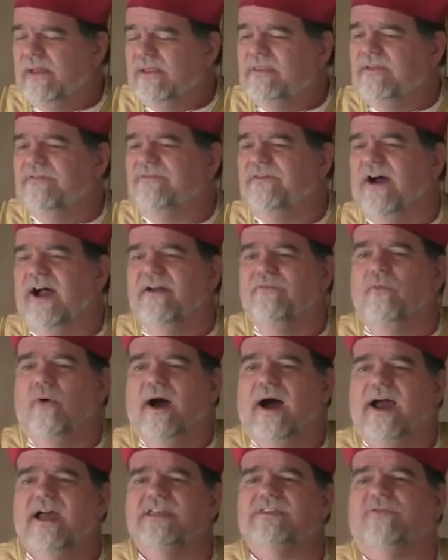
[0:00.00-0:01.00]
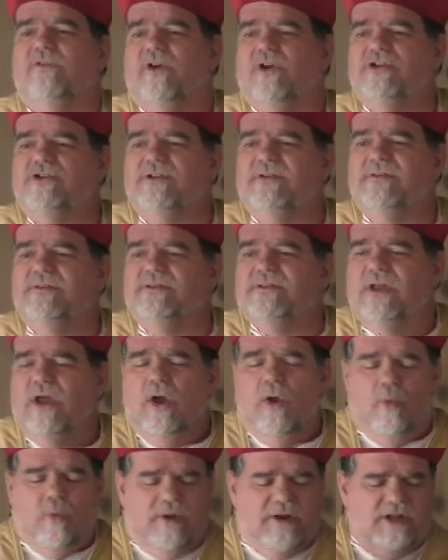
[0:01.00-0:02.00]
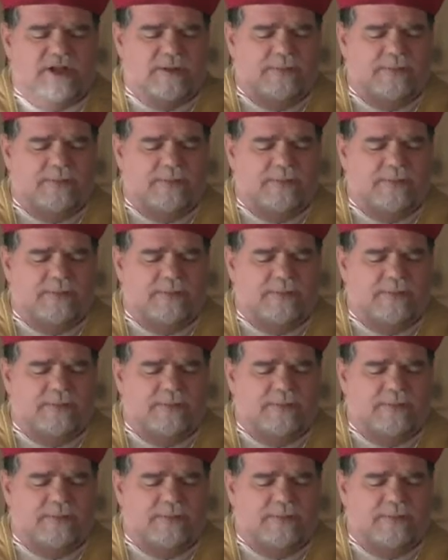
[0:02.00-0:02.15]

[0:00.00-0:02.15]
The five wise virgins wanted